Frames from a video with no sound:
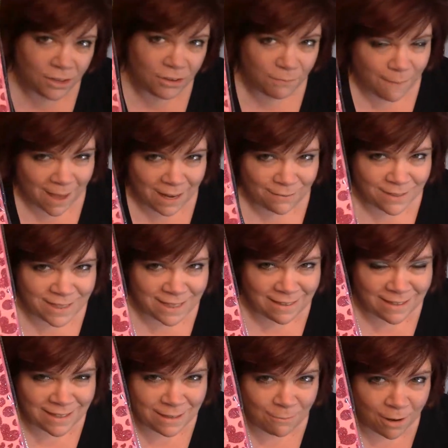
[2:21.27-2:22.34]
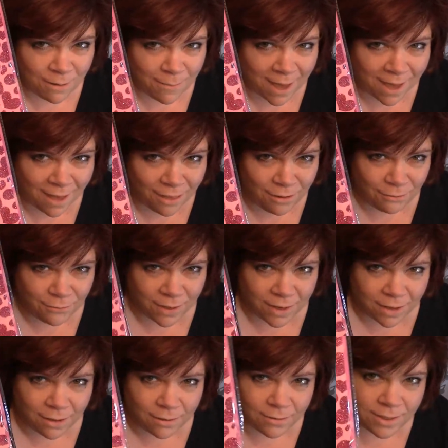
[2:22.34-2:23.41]
You might have seen this in one of my other
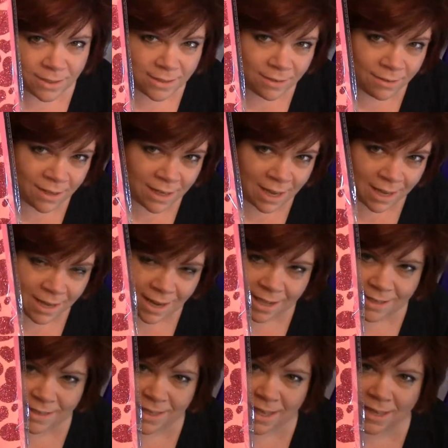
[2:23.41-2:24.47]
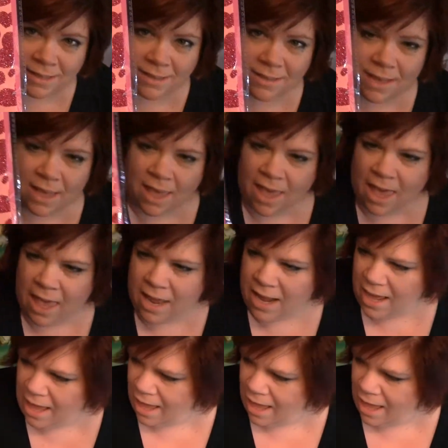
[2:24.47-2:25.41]
videos. It's only ninety-nine cents. And it